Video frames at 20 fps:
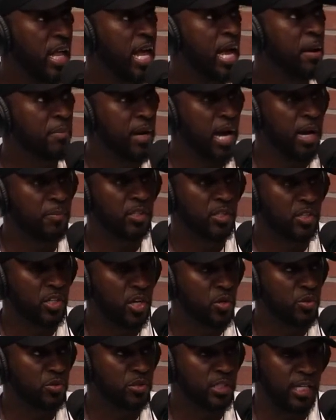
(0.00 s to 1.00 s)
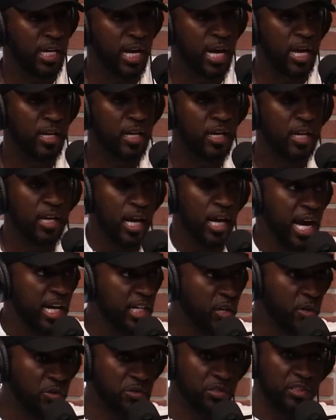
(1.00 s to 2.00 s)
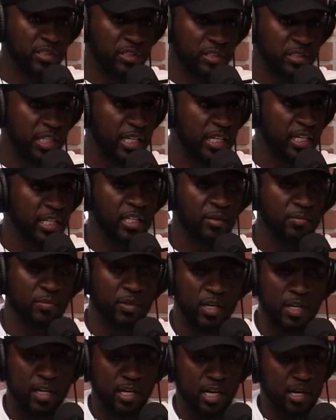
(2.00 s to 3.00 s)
I'm the coach. Like I coach this team.